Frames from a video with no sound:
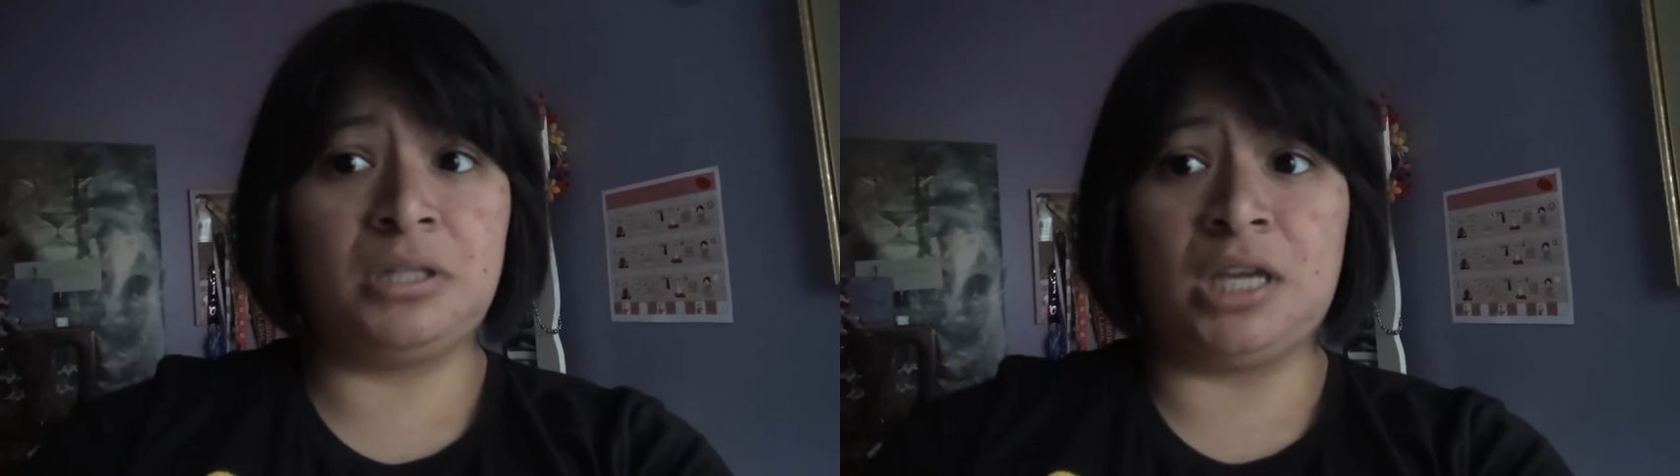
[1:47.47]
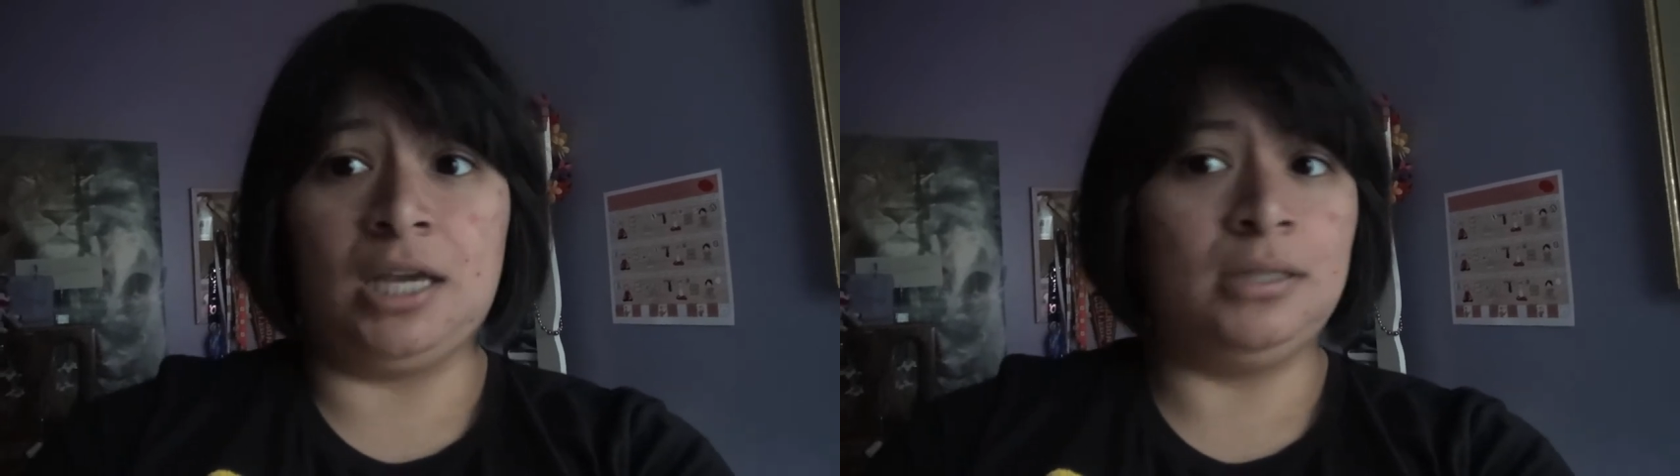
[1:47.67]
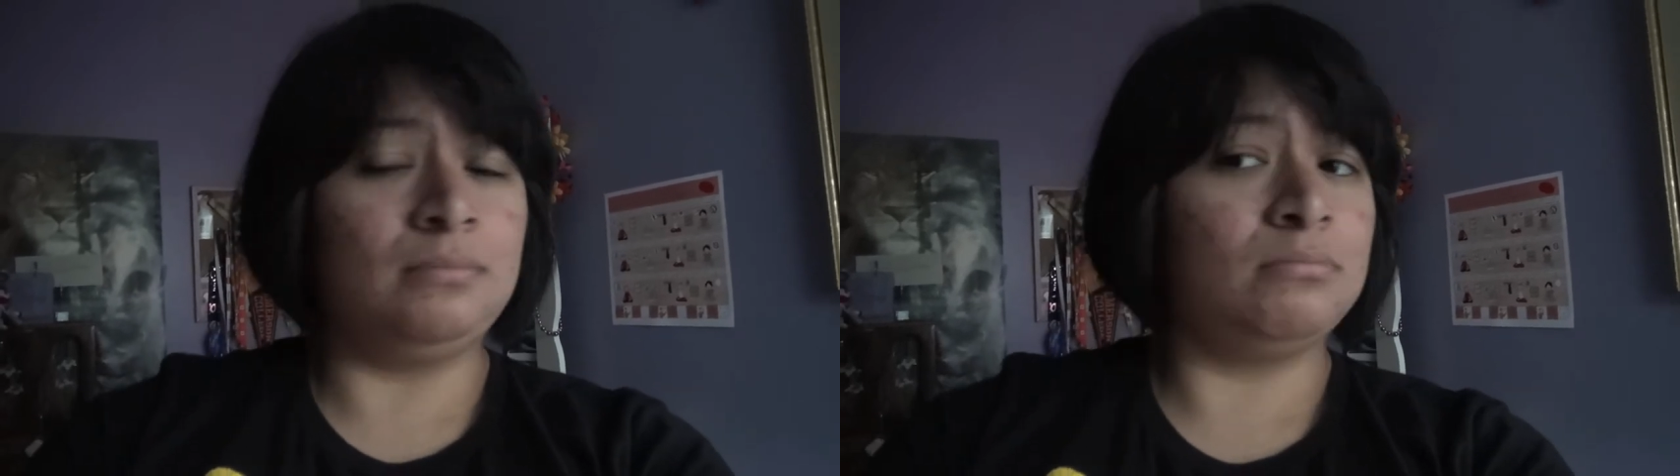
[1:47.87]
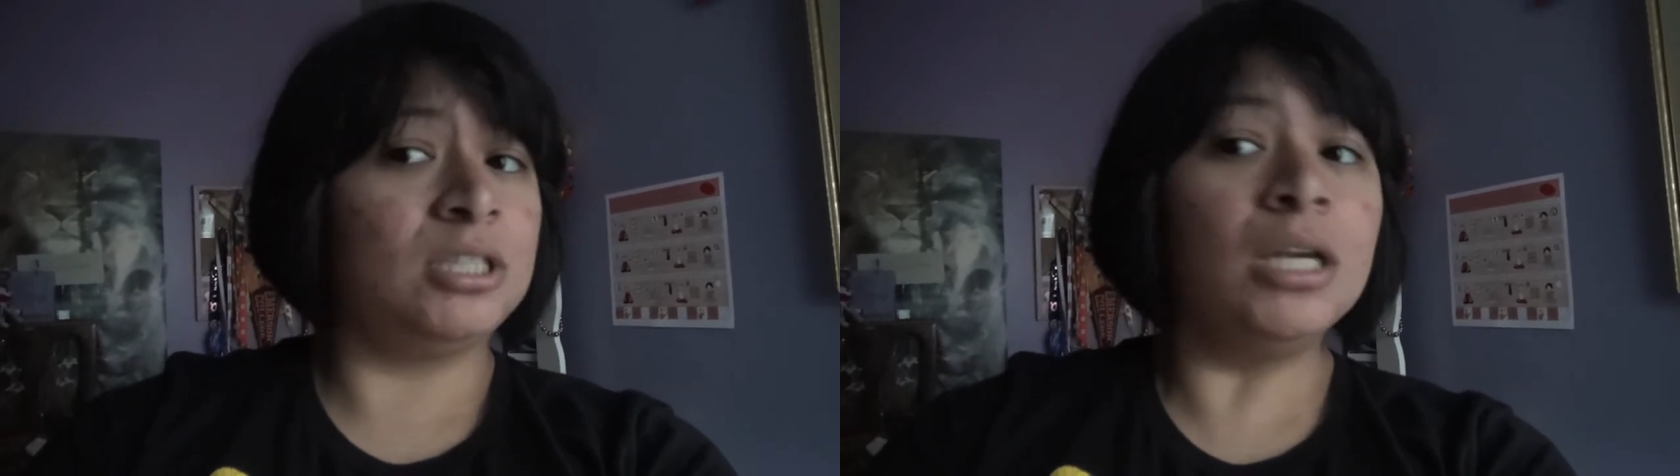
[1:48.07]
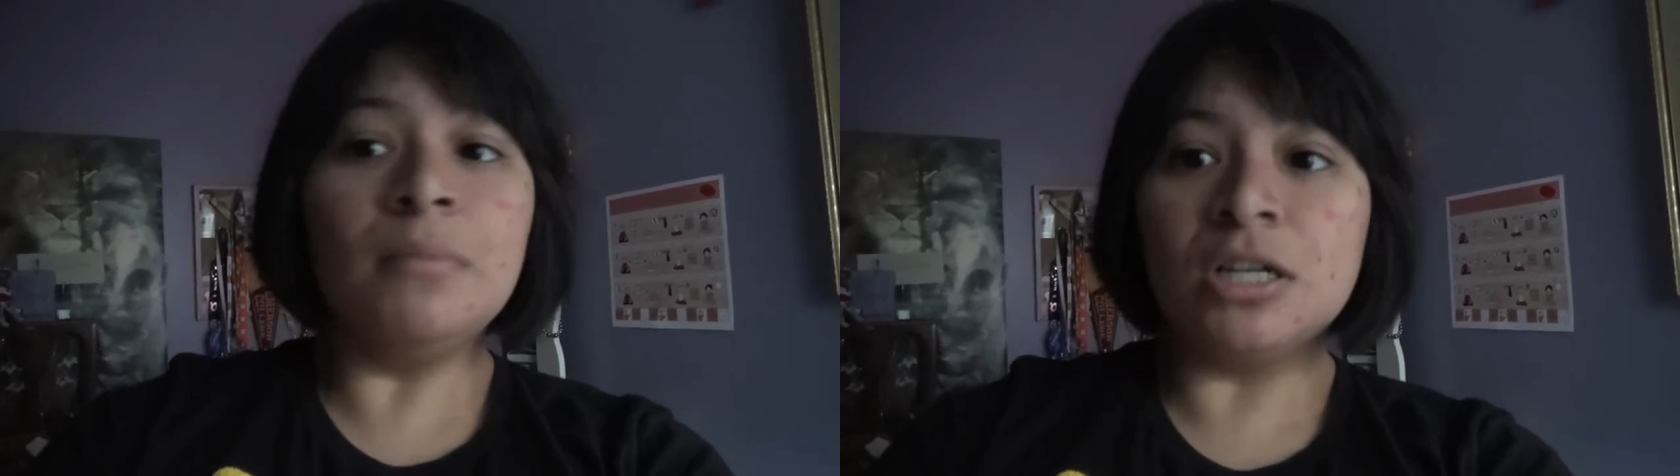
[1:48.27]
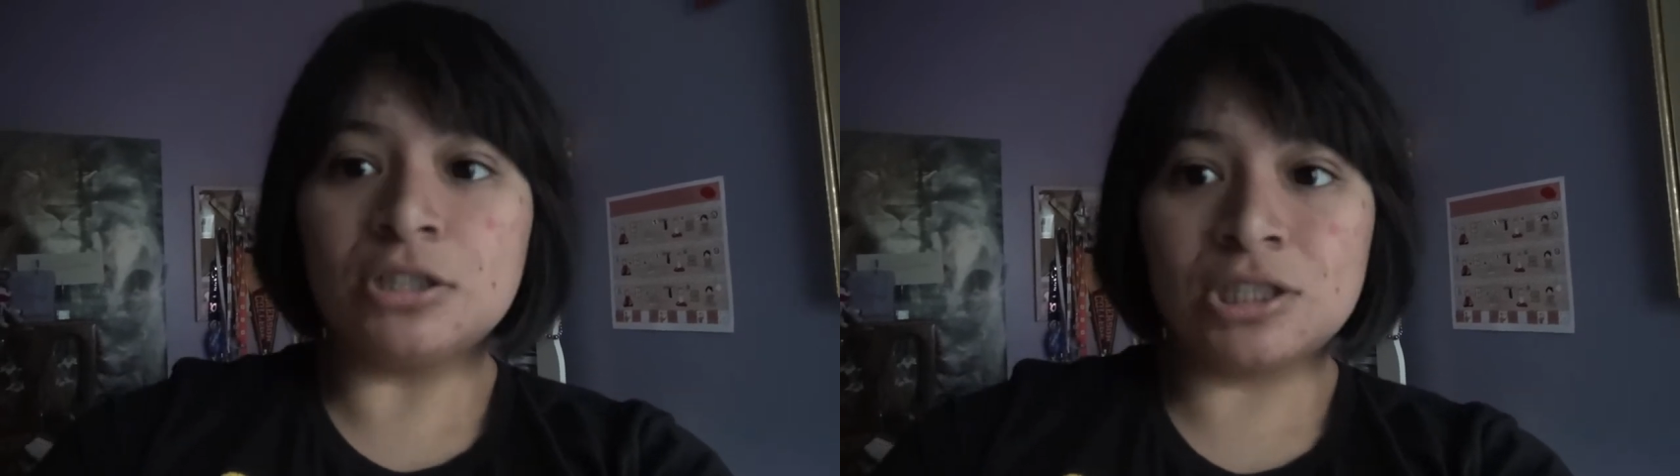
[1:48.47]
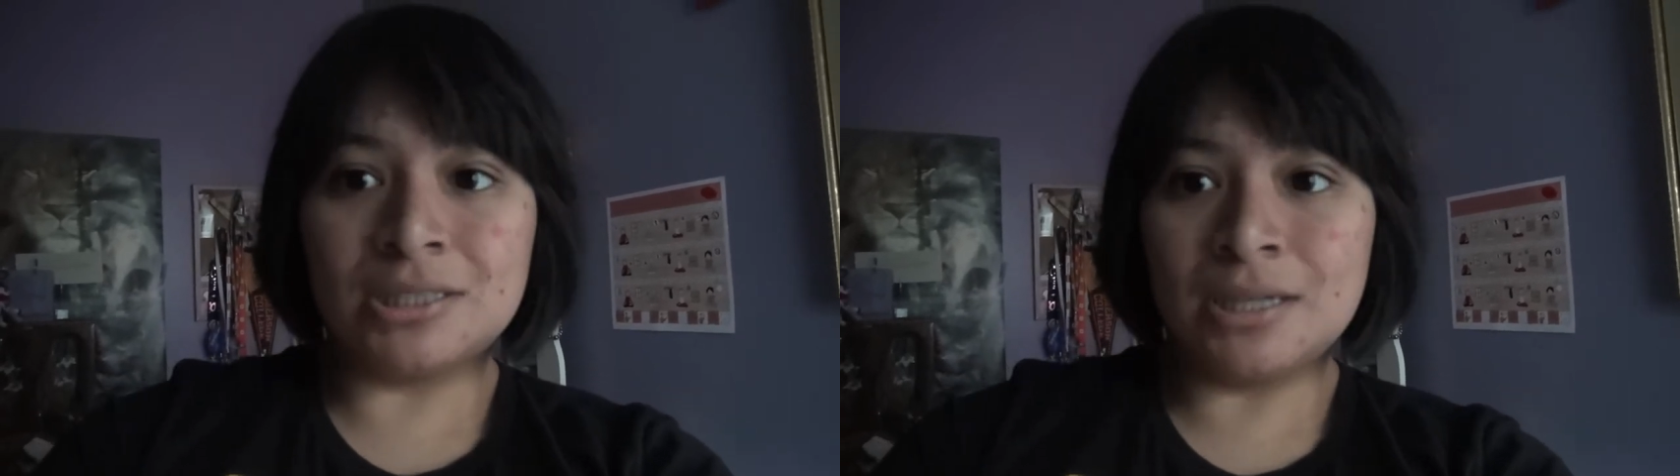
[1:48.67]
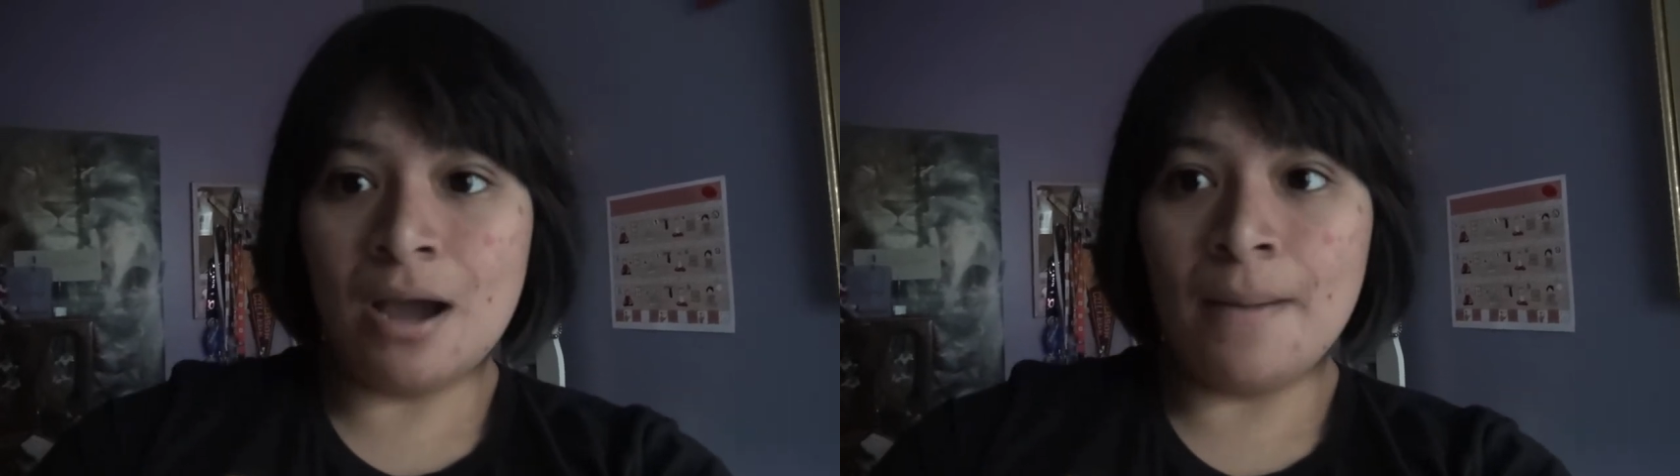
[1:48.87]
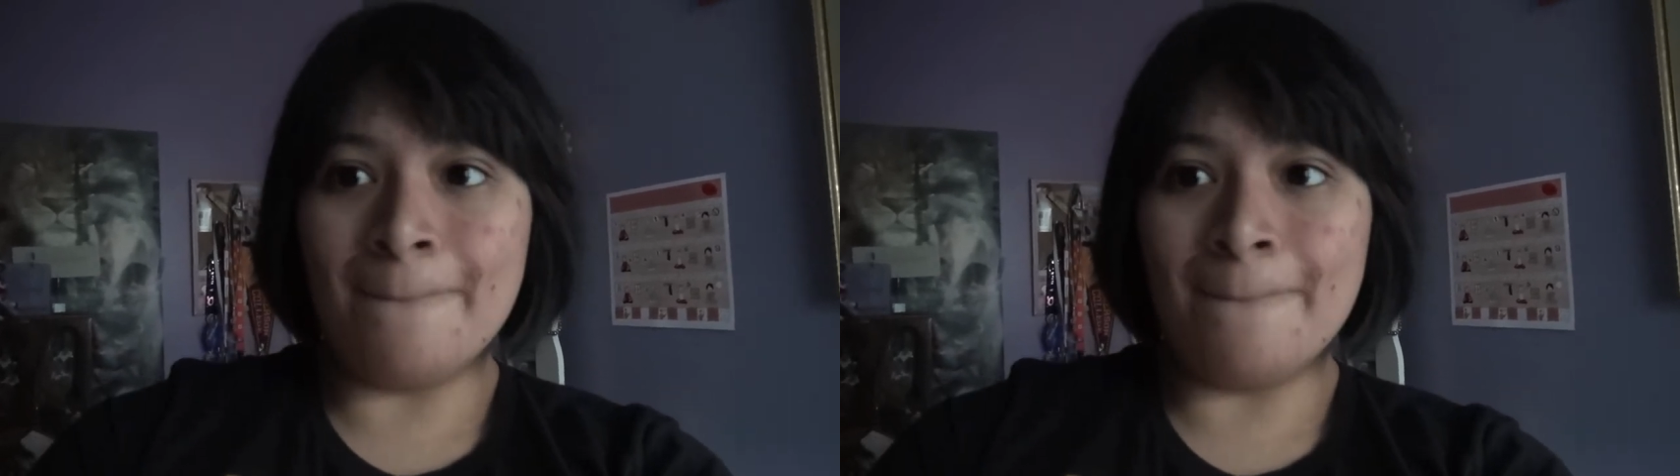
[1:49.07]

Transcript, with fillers: Can't say much,